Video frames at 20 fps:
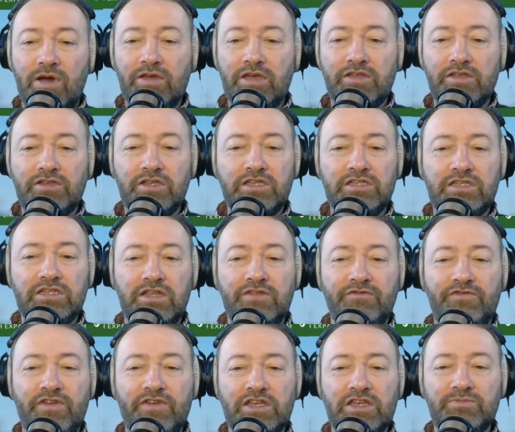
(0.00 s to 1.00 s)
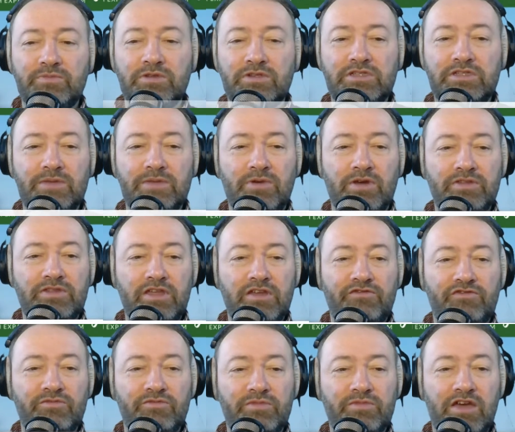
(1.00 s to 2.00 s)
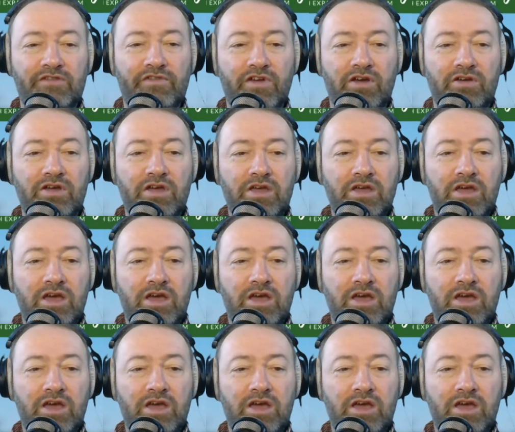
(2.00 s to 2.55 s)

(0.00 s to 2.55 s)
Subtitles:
Okay, so this is an investment tip, I think, from Kevo.